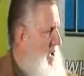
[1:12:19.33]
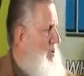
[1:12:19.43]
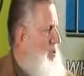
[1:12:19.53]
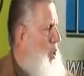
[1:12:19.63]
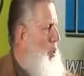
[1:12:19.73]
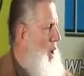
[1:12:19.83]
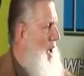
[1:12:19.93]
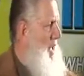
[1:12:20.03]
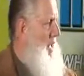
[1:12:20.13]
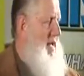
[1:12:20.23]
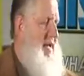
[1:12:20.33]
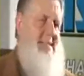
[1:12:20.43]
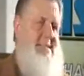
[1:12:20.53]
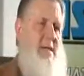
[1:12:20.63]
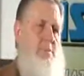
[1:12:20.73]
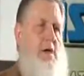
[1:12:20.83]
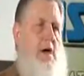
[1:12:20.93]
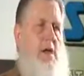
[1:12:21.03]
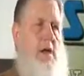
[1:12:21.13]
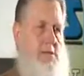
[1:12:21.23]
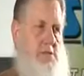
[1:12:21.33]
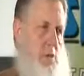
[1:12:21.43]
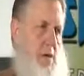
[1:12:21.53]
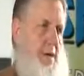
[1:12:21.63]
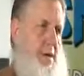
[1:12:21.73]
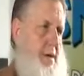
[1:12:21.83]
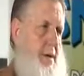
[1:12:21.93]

No way except Allah's way.